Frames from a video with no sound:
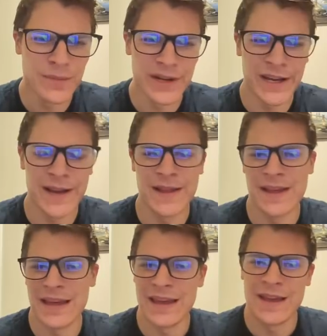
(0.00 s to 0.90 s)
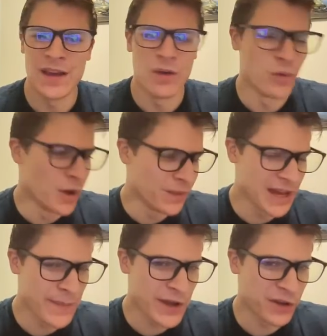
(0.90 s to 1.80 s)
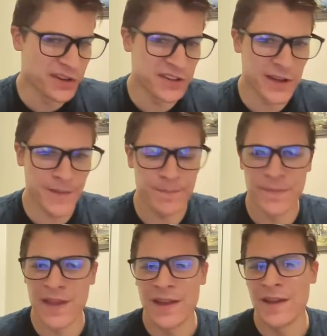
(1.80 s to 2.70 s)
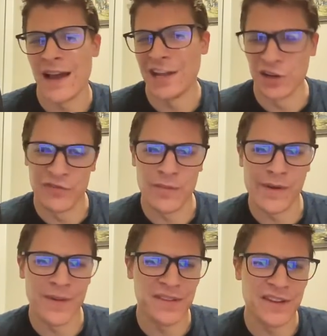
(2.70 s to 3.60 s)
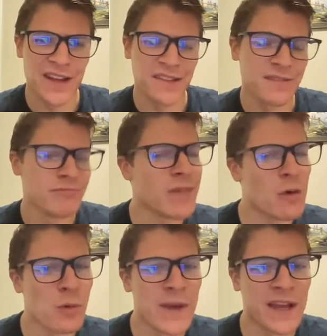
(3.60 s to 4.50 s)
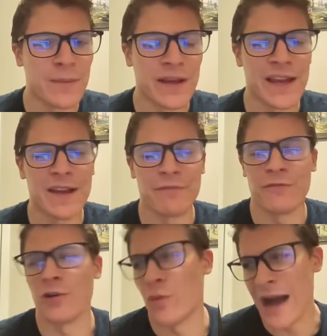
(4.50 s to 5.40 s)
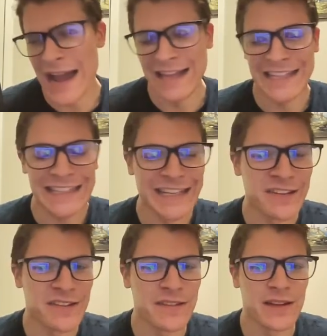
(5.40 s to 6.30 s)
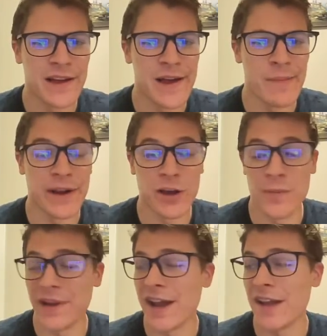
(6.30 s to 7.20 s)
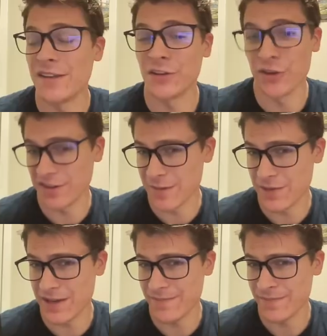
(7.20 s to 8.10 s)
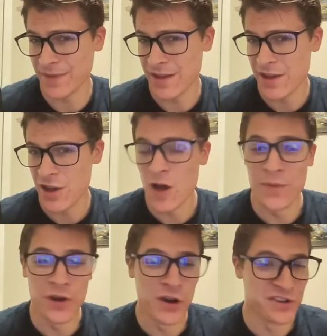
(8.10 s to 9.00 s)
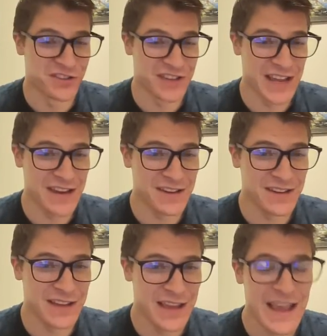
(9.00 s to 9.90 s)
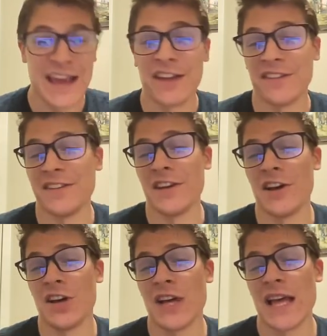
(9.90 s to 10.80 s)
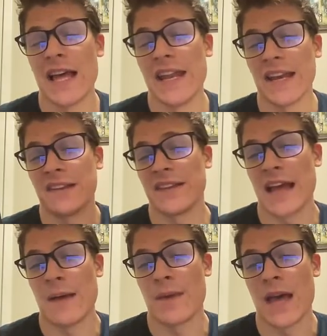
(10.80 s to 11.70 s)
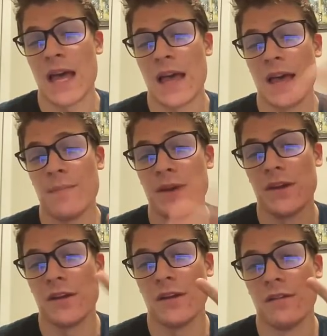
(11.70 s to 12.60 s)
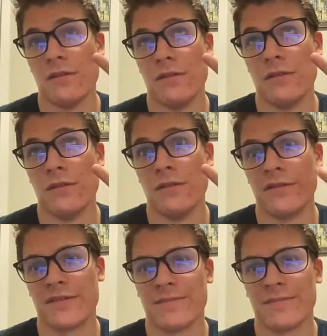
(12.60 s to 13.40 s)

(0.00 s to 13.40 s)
But well played by Olsta. I learned from my mistakes. I won't make them again for a while at least. But I hope you guys learned something. Hope you are entertained, and I'll see y'all next time. Peace.